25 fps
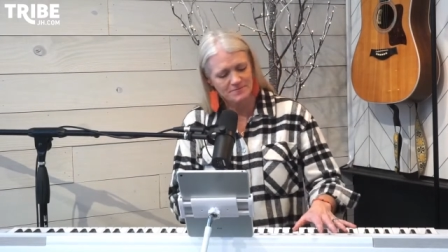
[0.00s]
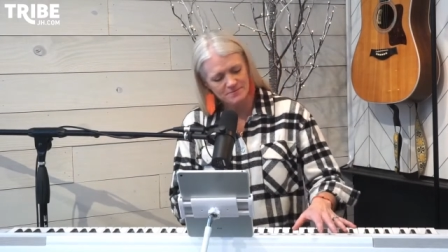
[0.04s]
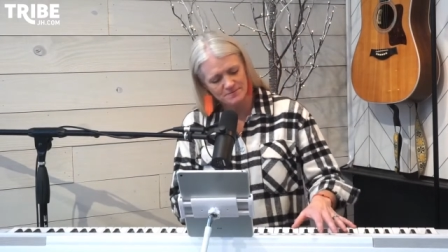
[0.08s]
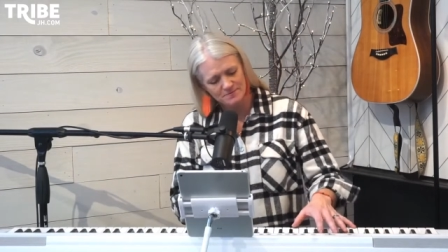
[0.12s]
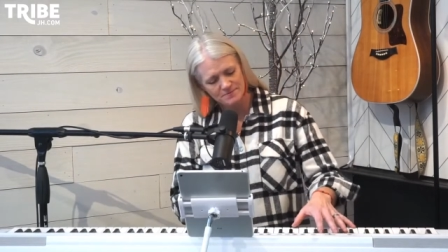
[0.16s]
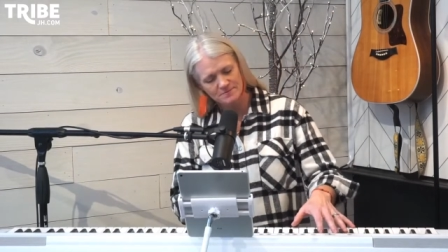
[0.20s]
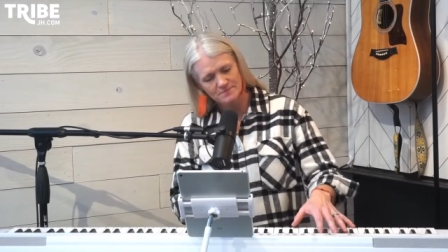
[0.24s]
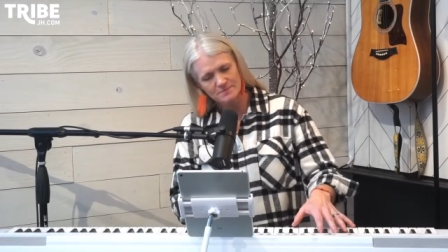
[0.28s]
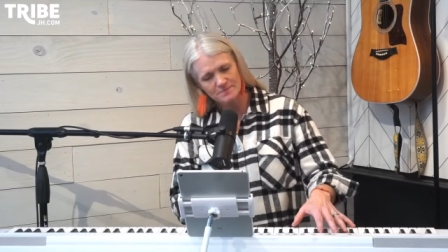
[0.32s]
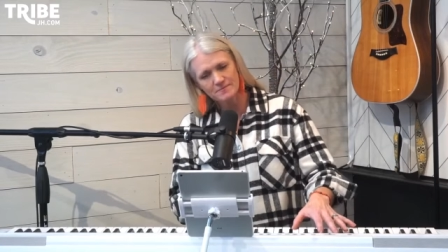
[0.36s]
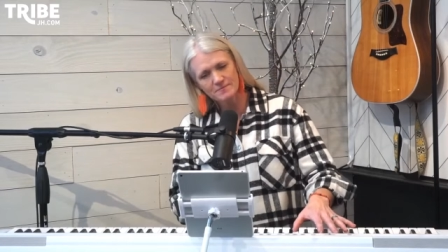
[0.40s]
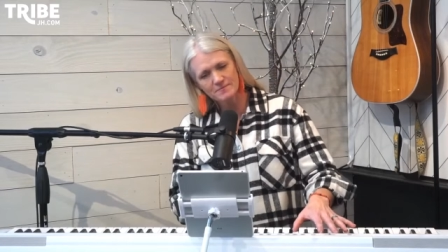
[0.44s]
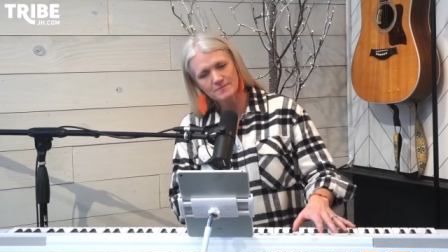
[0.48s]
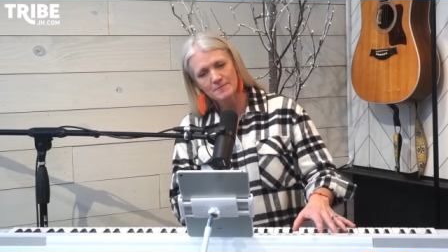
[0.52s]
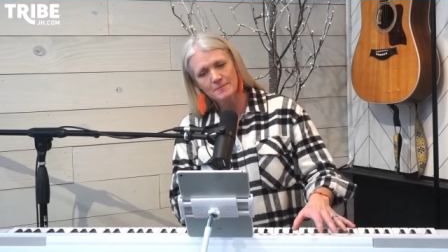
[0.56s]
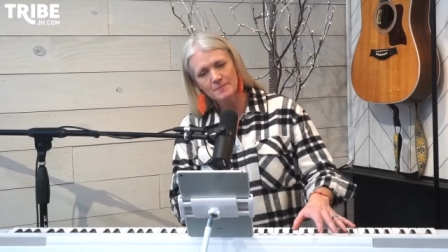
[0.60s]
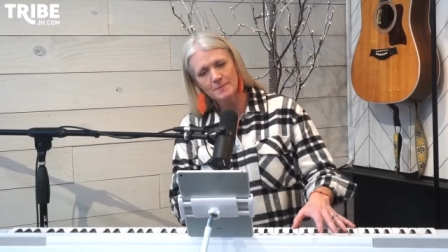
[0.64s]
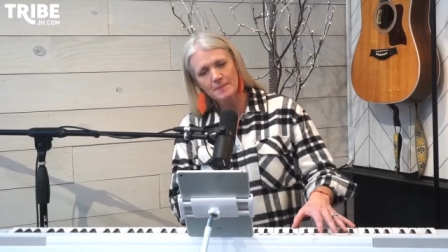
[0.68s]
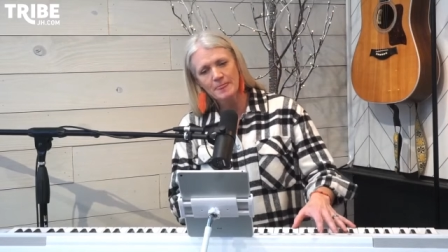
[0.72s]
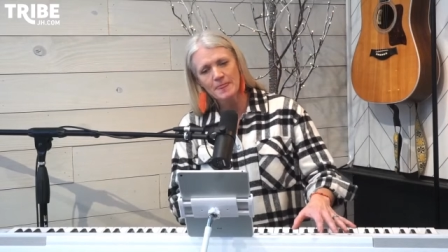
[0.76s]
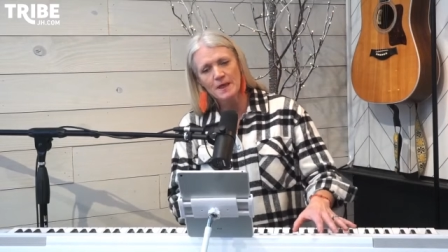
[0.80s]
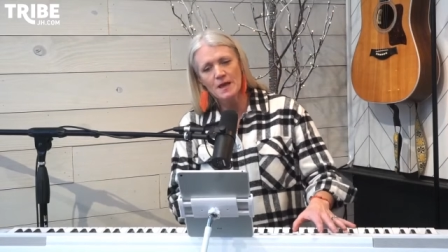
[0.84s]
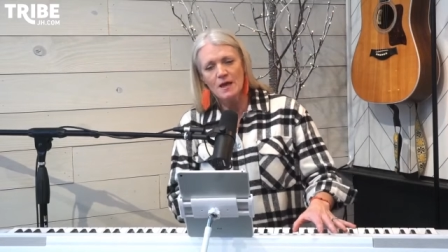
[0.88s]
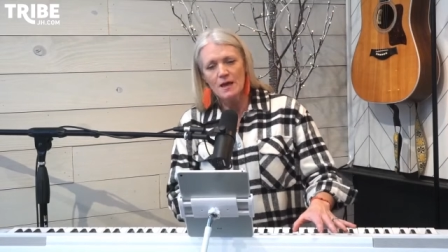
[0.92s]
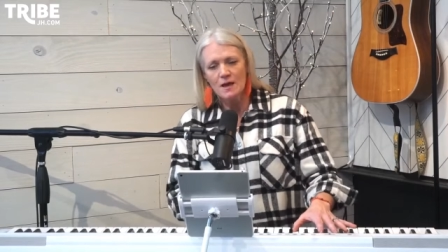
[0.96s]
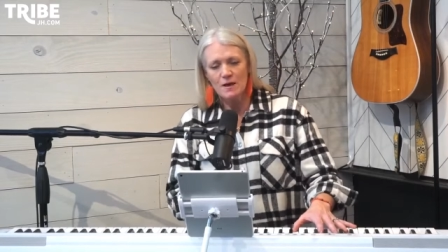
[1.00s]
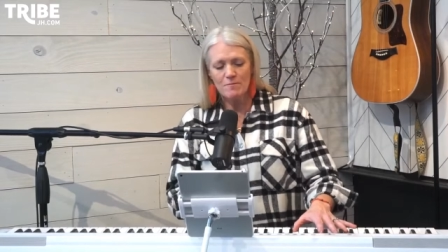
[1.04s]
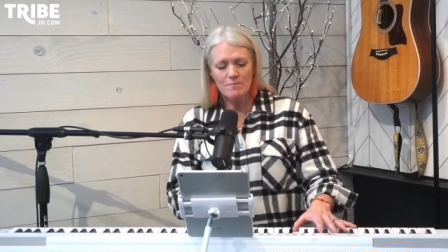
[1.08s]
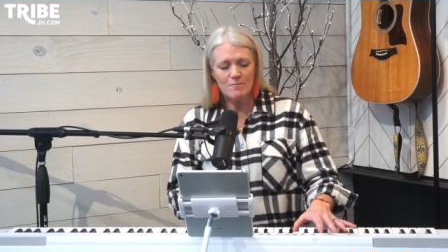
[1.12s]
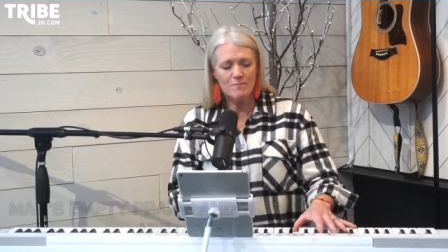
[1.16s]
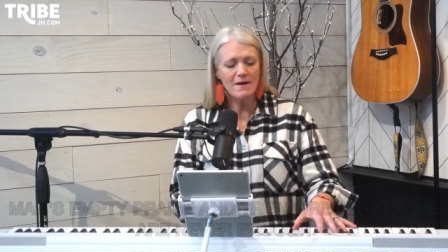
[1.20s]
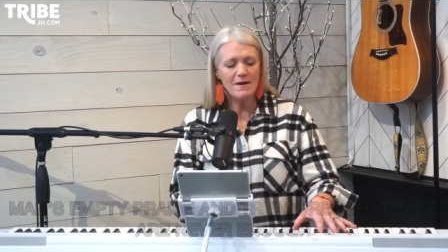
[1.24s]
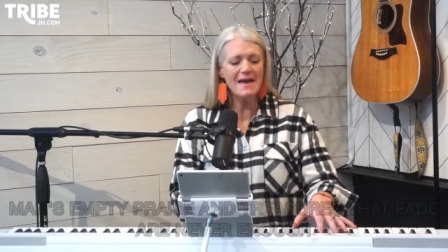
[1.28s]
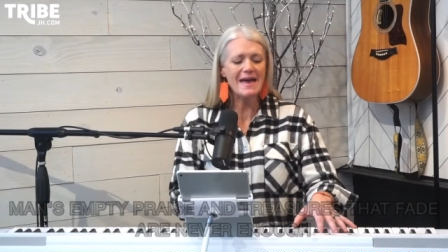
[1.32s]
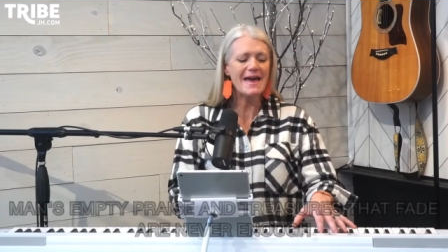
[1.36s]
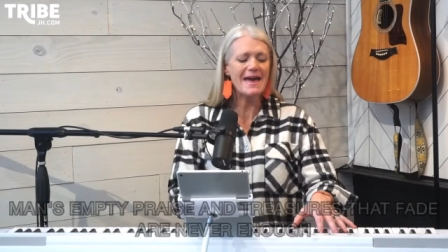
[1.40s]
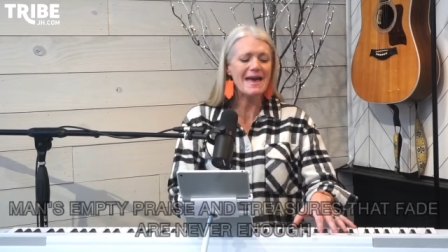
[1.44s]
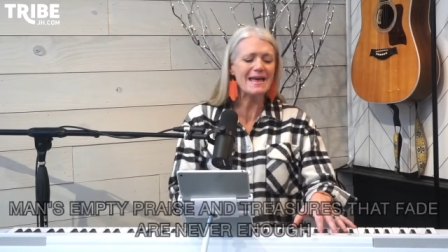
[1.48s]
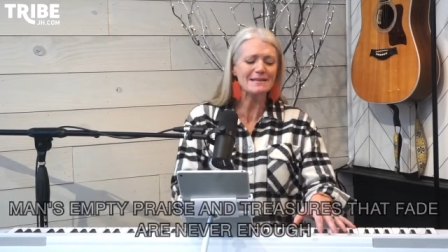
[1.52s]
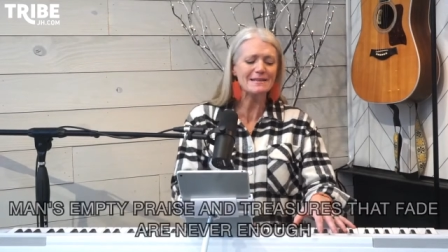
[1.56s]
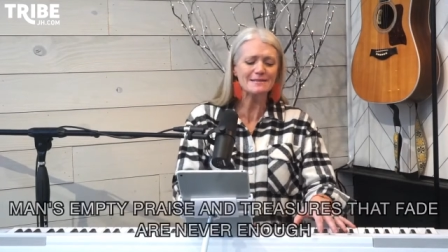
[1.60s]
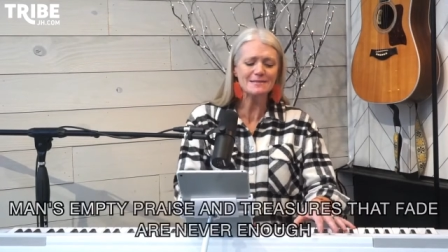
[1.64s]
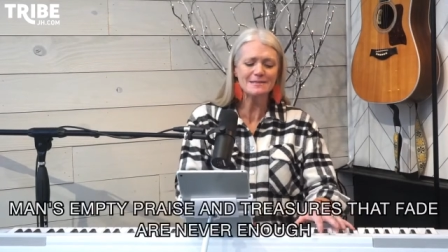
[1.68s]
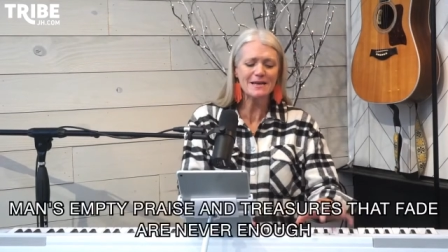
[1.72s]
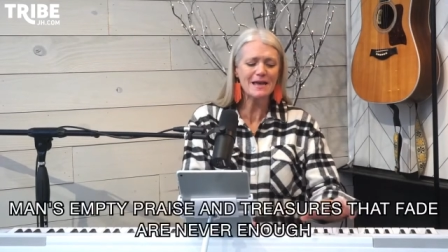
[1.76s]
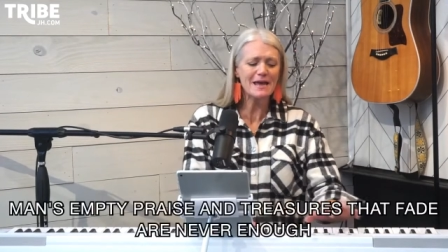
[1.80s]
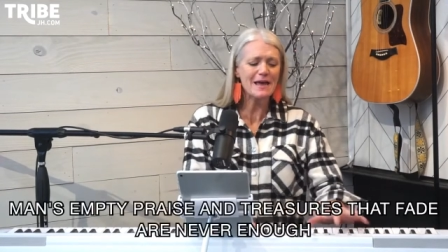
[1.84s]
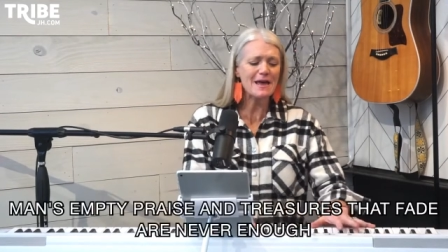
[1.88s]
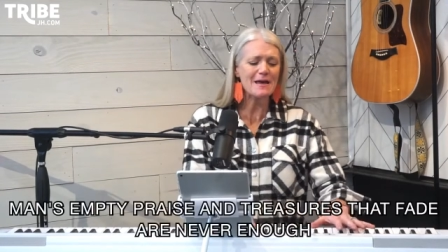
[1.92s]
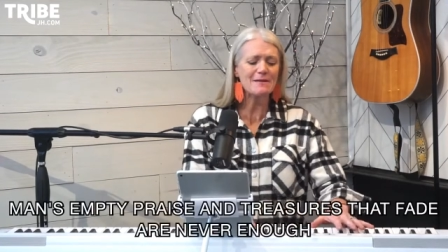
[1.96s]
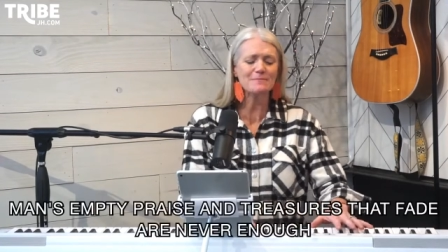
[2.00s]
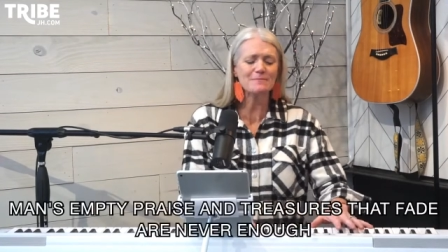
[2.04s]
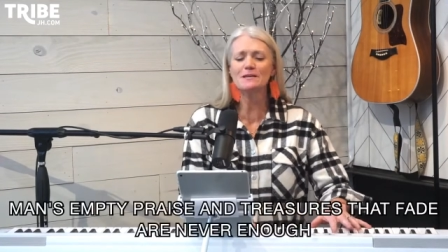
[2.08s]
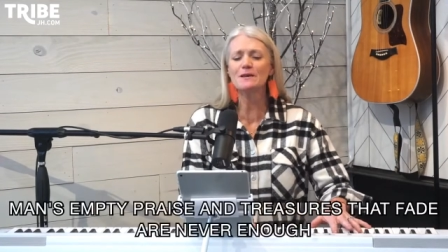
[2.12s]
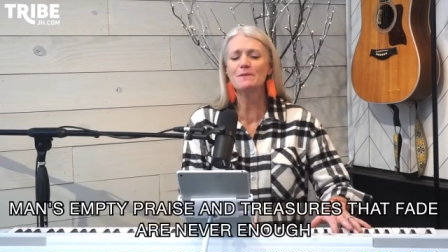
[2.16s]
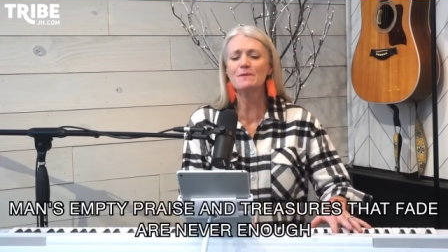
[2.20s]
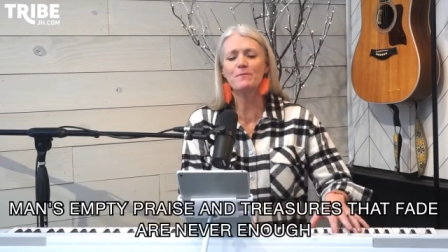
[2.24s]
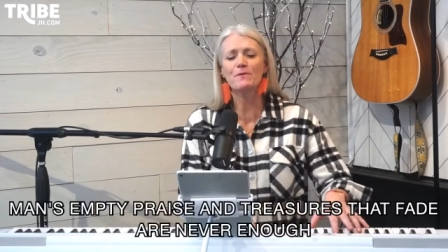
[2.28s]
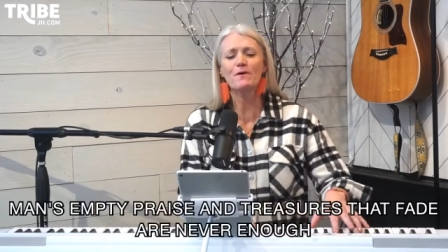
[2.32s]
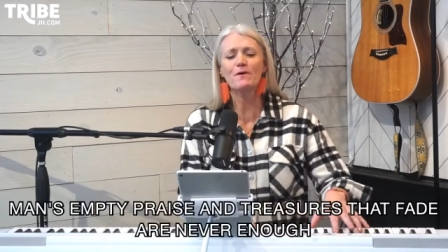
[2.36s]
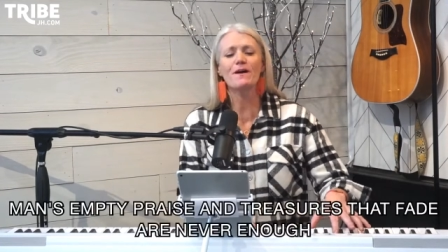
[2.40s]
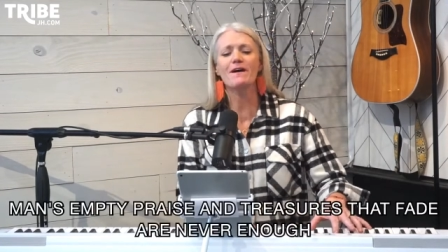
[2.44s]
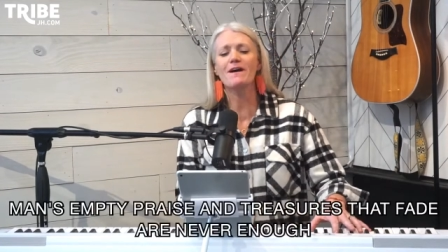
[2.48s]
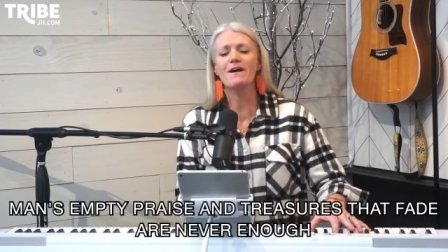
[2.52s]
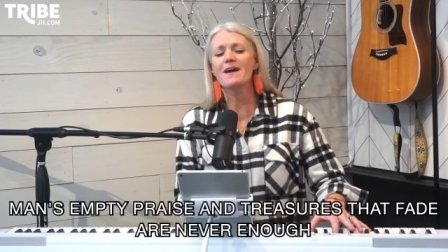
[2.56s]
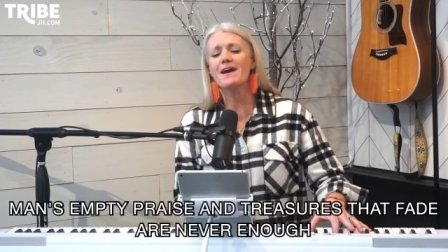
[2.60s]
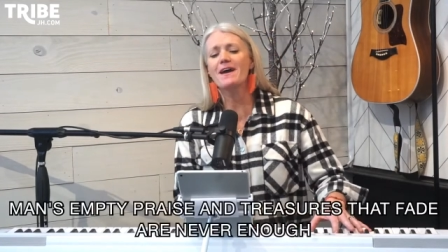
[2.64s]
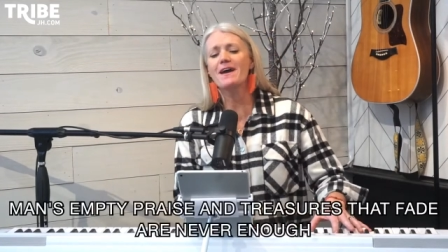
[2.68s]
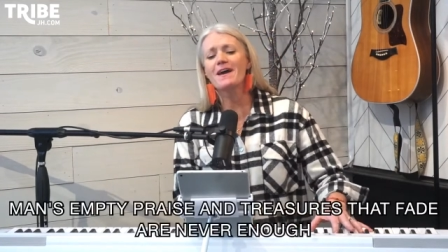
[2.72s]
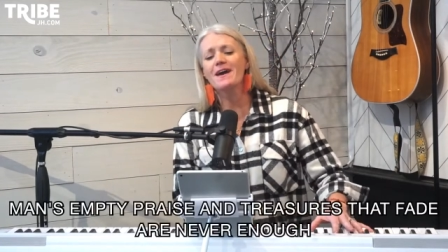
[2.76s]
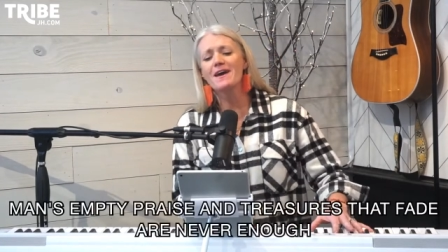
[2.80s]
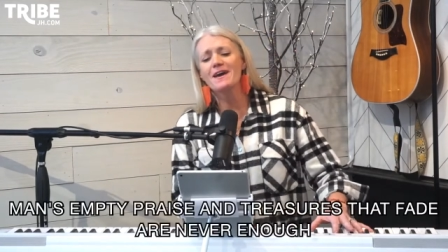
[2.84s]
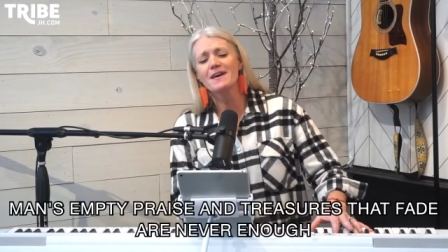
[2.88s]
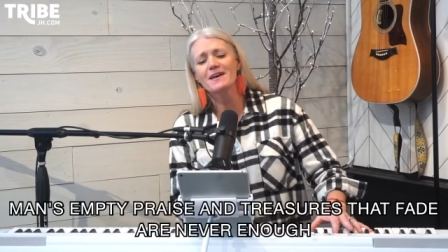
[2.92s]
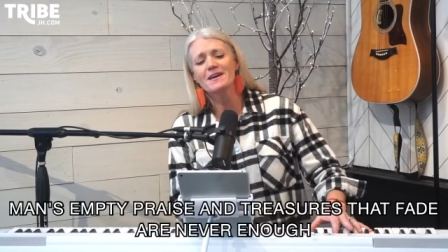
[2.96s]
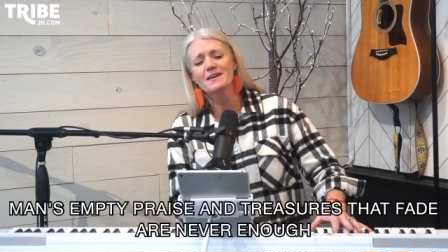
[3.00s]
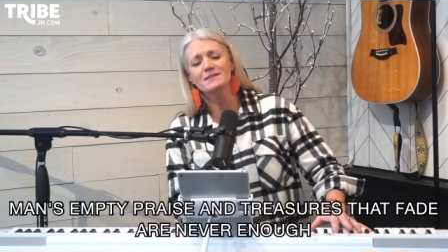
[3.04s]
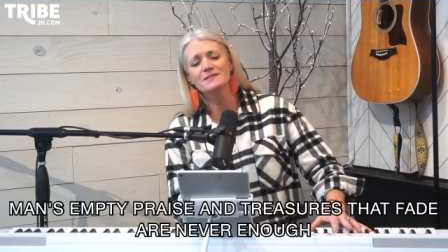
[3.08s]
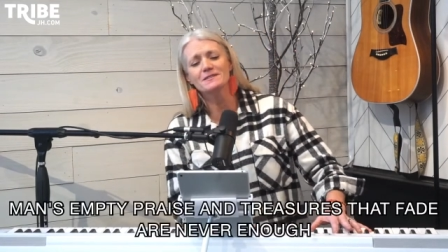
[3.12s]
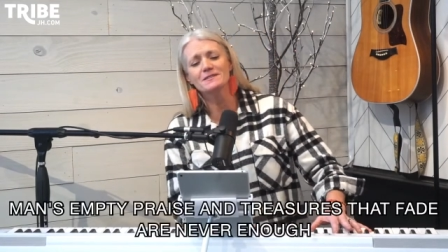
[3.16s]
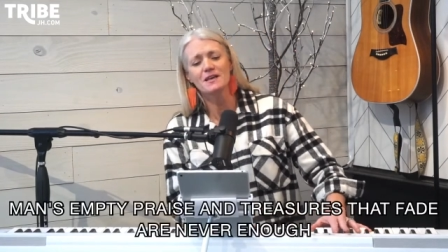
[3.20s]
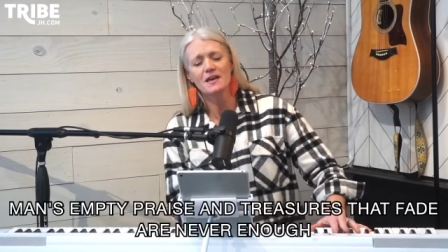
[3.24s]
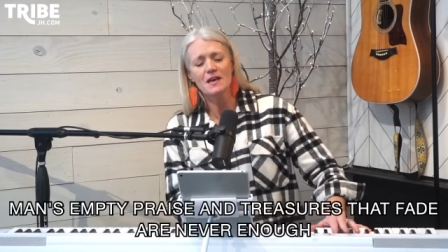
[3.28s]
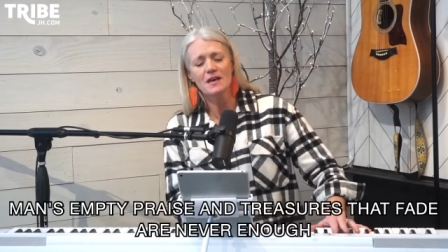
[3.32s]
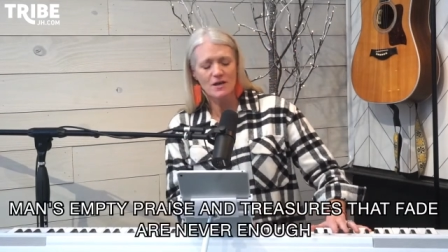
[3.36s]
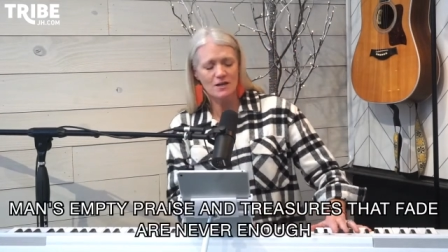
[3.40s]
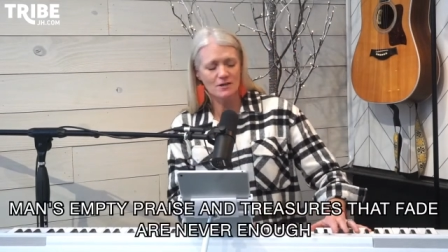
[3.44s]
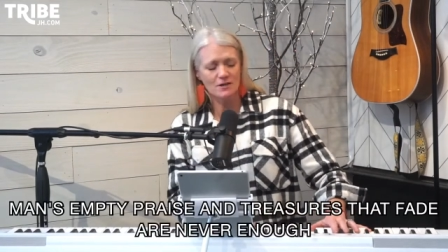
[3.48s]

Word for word: And man's empty praise